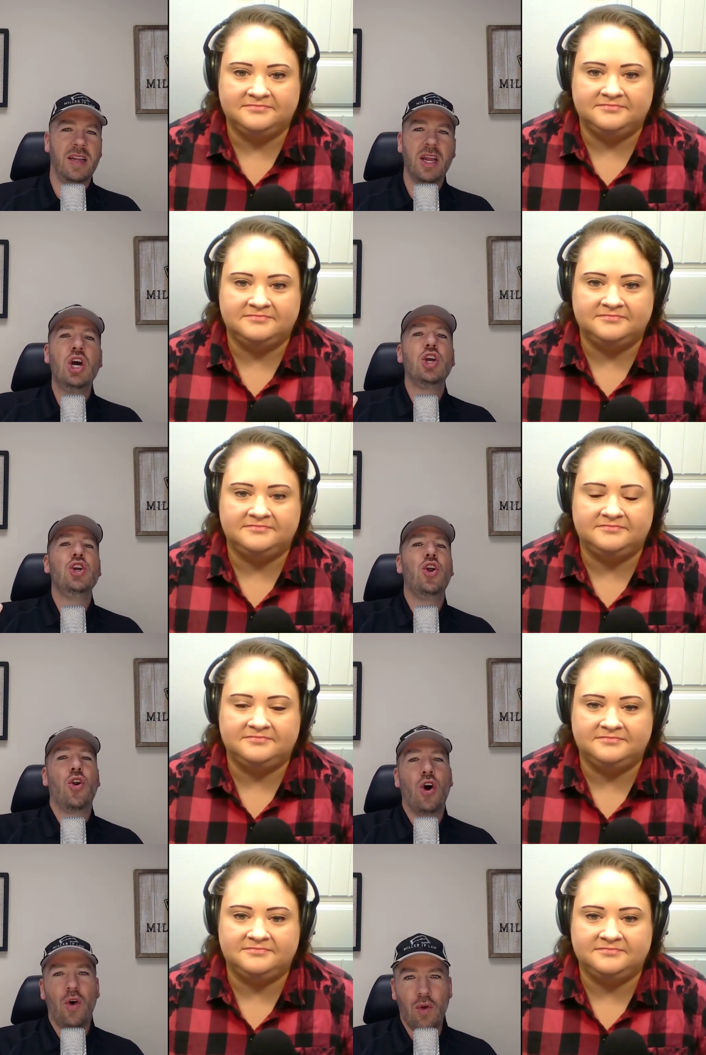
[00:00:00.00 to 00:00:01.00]
Speaker 1: that you
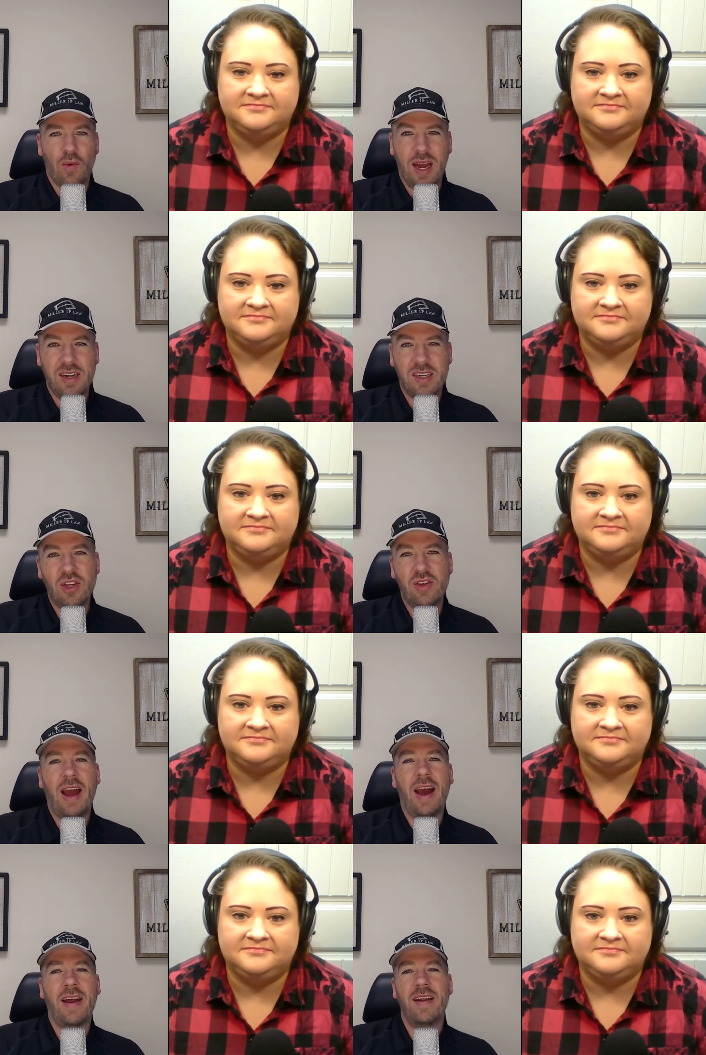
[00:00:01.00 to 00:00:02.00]
don't own the rights to
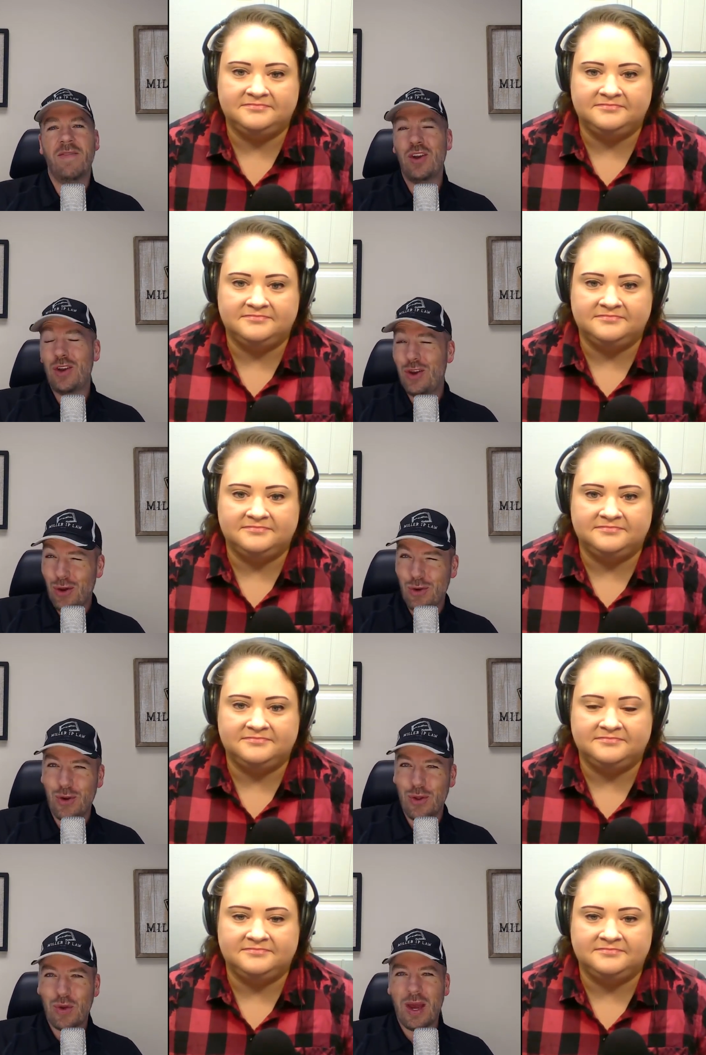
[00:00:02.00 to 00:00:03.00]
that. And if you don't
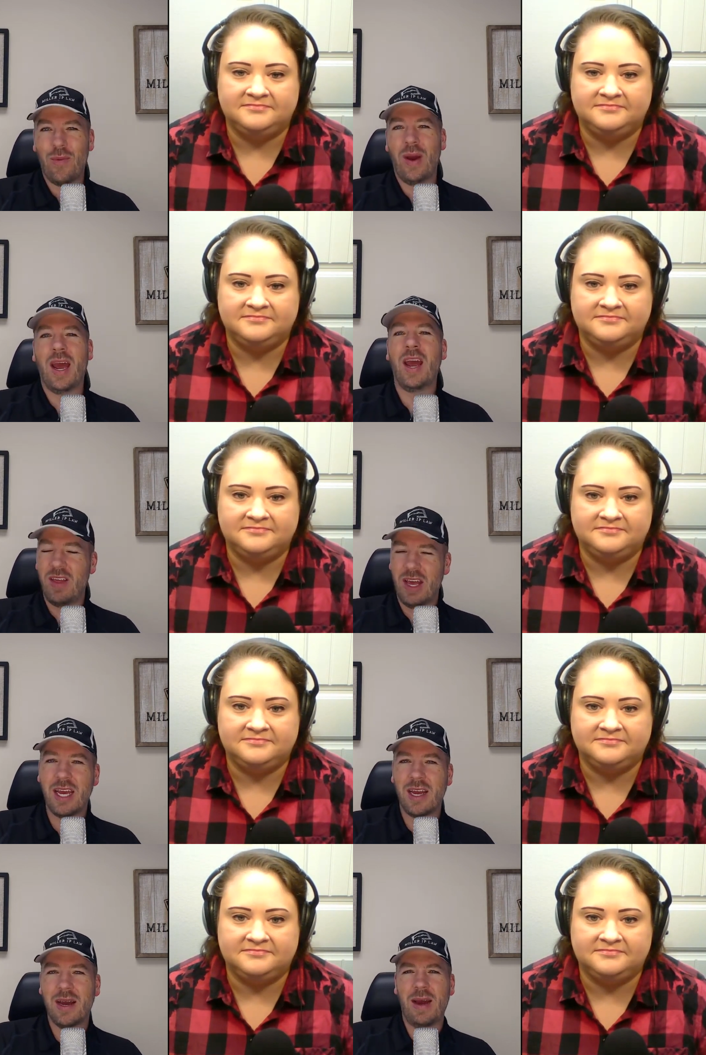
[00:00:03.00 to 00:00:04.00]
do the right way, they
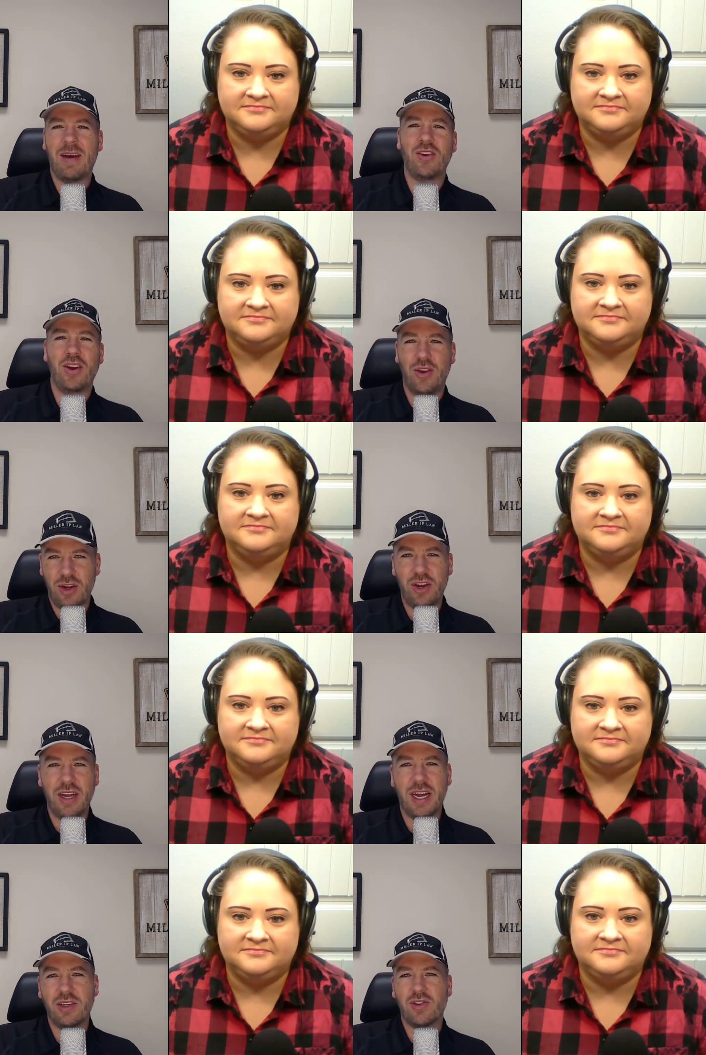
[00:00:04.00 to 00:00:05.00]
can come after you or you
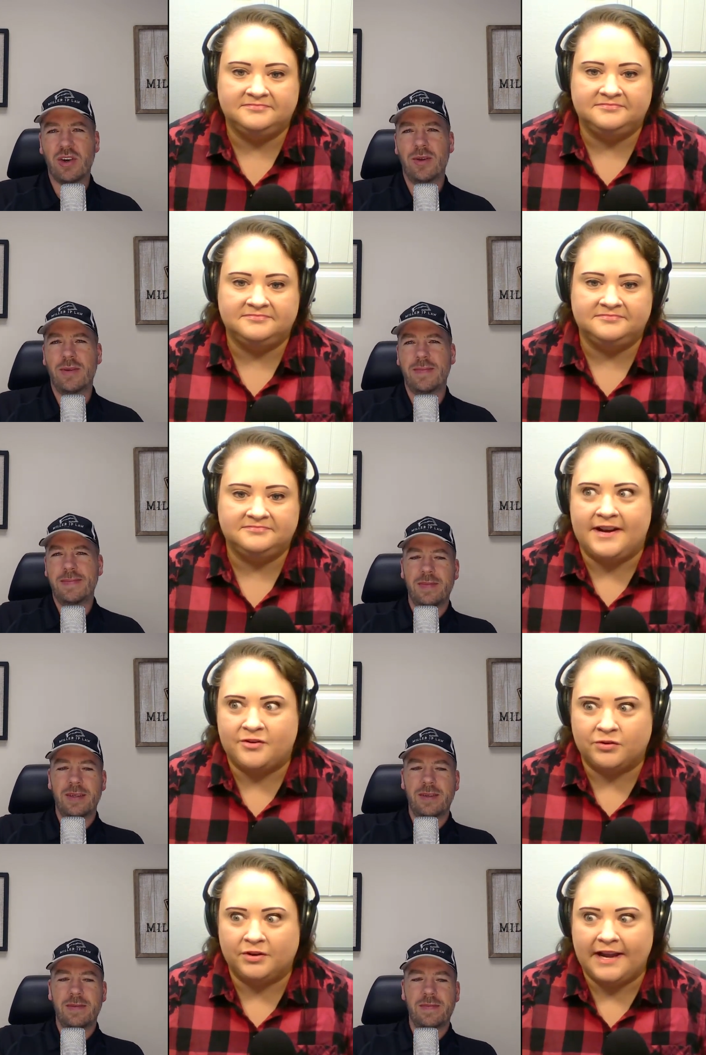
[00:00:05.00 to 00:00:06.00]
can get in trouble.
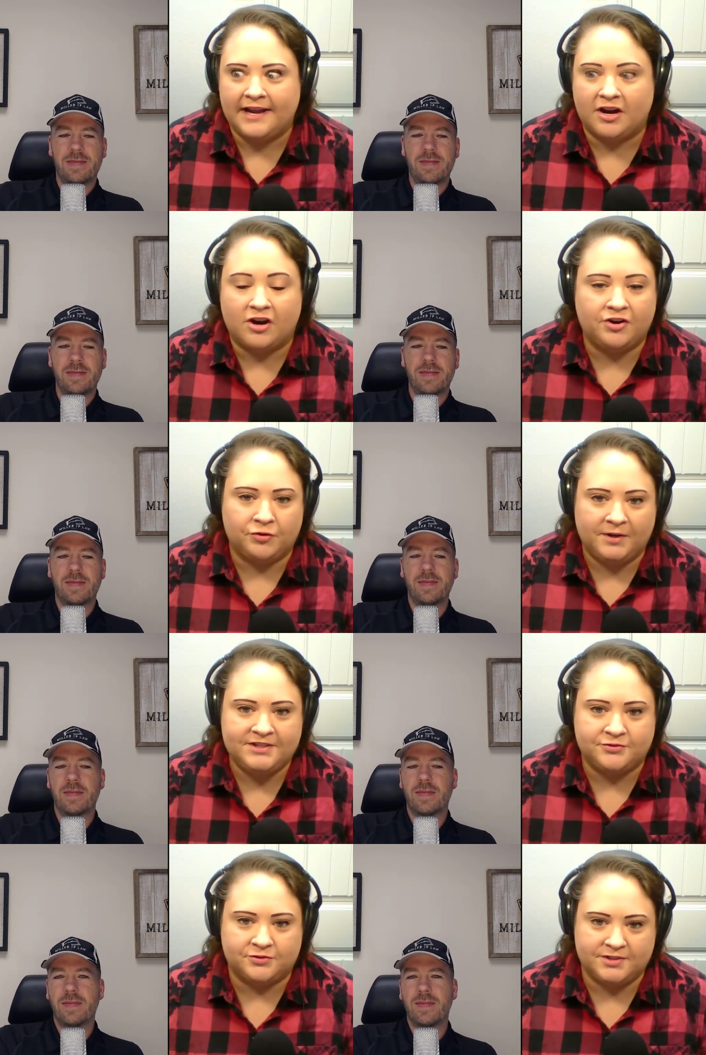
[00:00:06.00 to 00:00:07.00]
Speaker 2: Yeah. Or like uh, on a
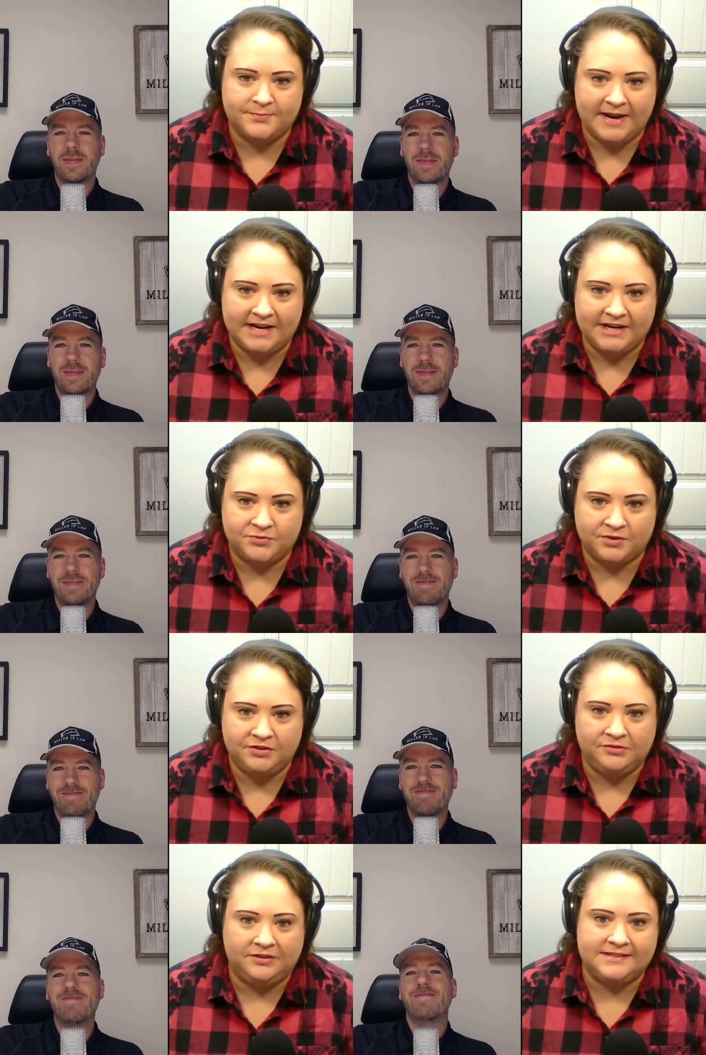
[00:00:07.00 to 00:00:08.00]
resource page
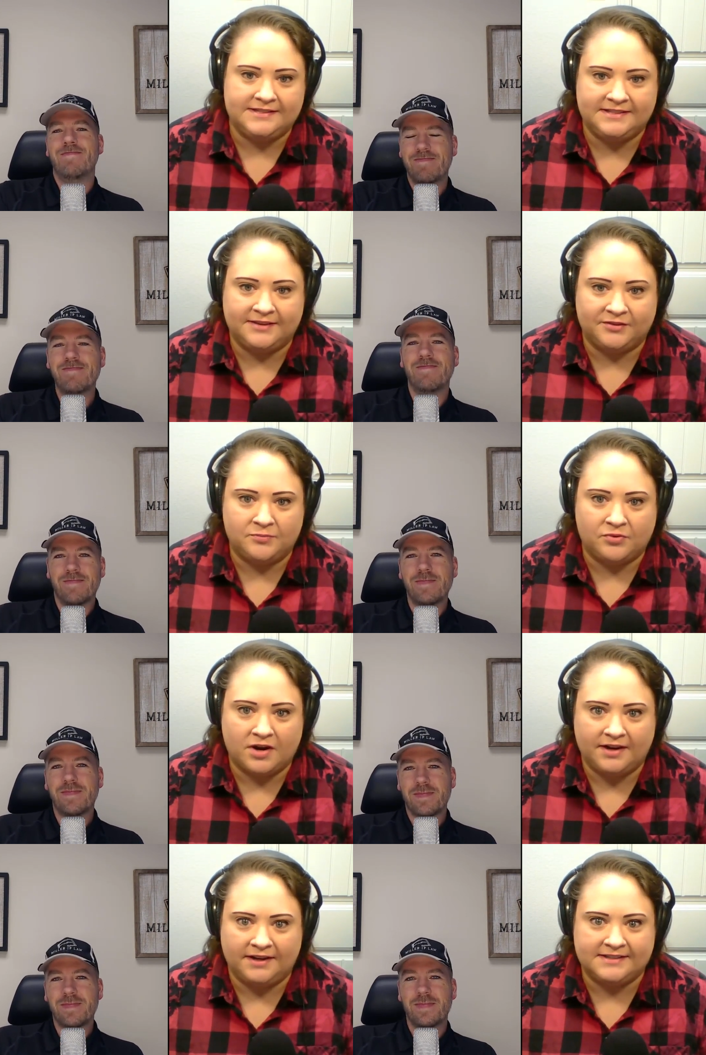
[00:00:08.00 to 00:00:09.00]
where you list different
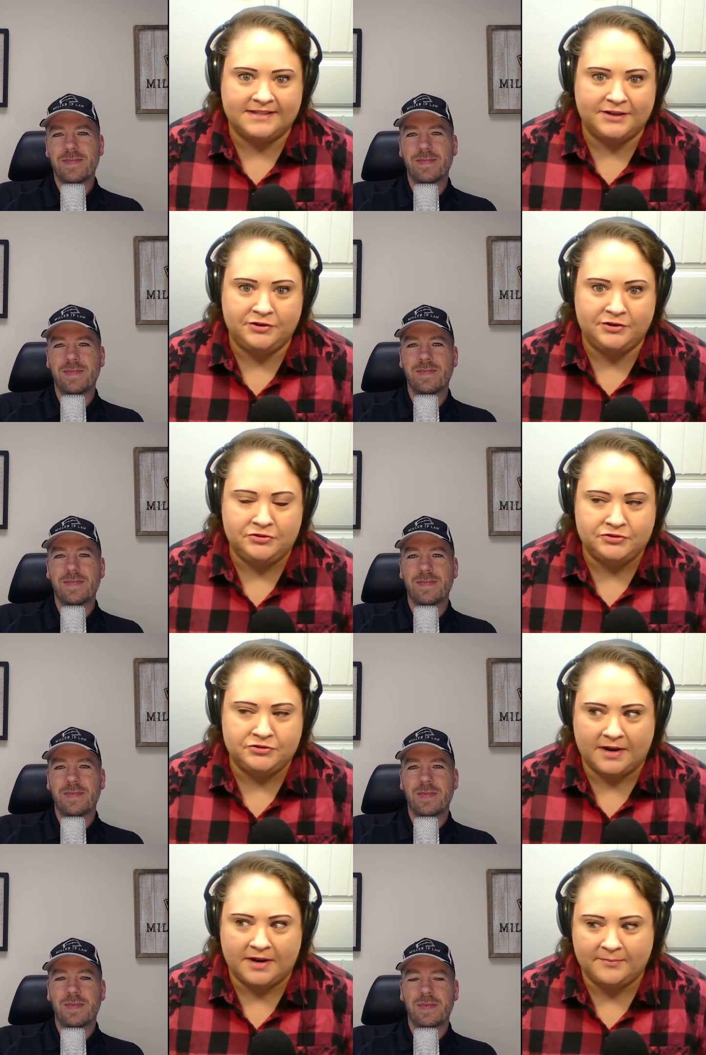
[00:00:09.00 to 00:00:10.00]
products that you
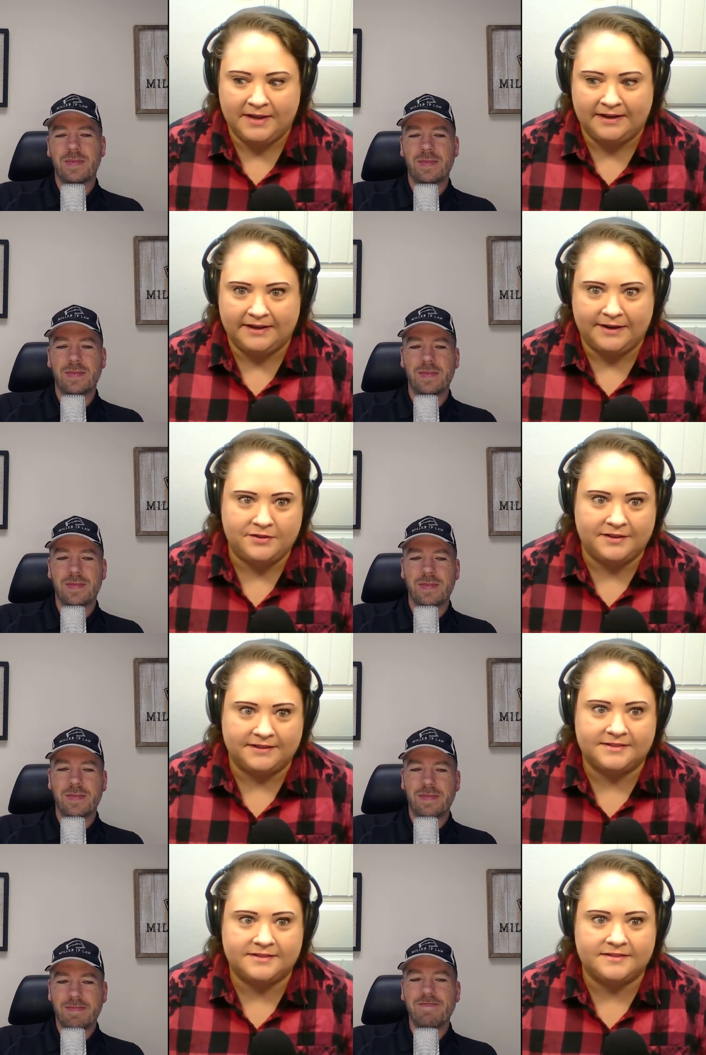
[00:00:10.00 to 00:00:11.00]
use and recommend. And
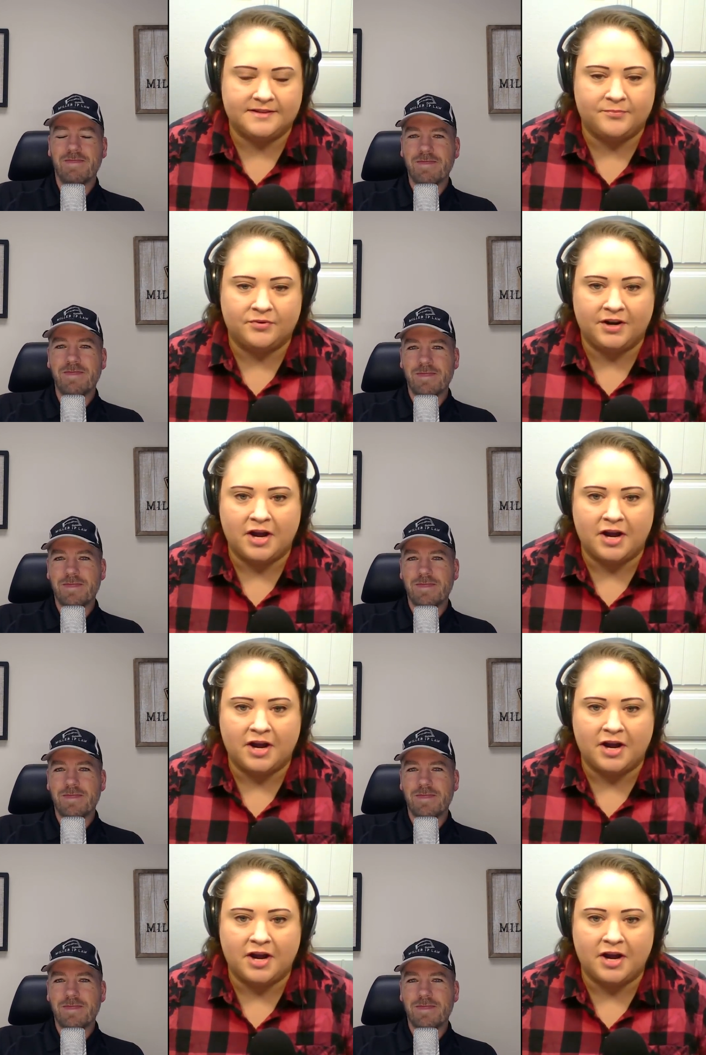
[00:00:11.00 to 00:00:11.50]
that's a